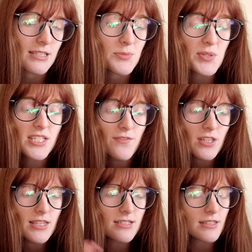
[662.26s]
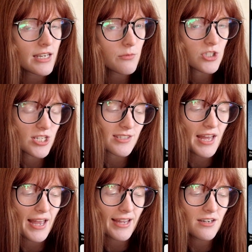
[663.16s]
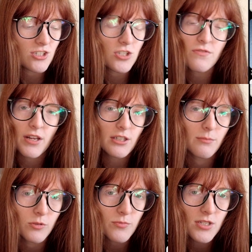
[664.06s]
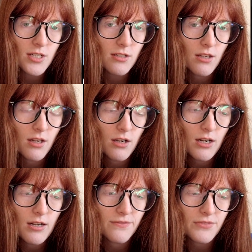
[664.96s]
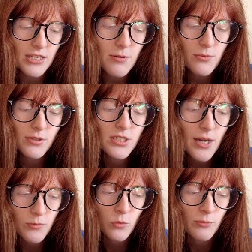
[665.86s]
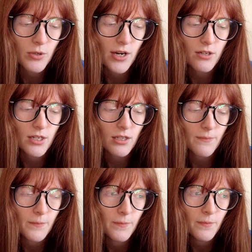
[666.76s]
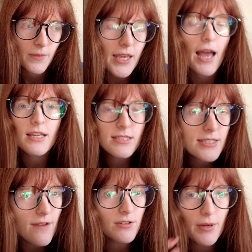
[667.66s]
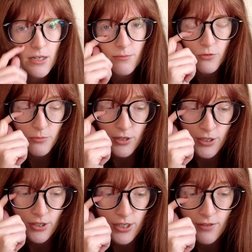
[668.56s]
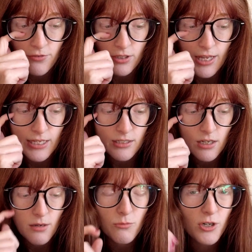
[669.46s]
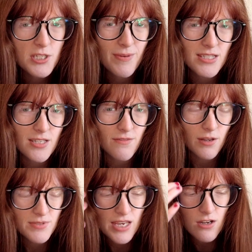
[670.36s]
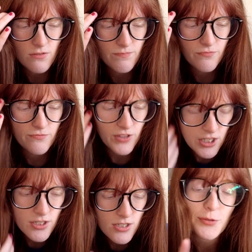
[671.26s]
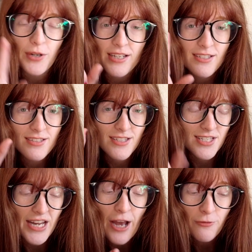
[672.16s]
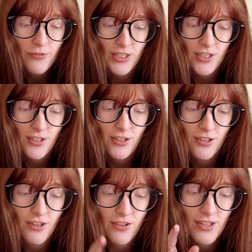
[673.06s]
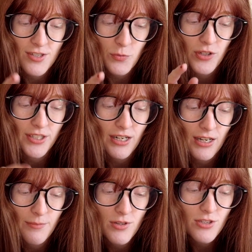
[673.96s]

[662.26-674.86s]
Specifically this Elena where she has the hat and she's flying on her broomstick. That's probably my number one priority. Yeah, it's definitely my number one priority for like more expensive upscale figures. The Rizel Stout figure is one that I'm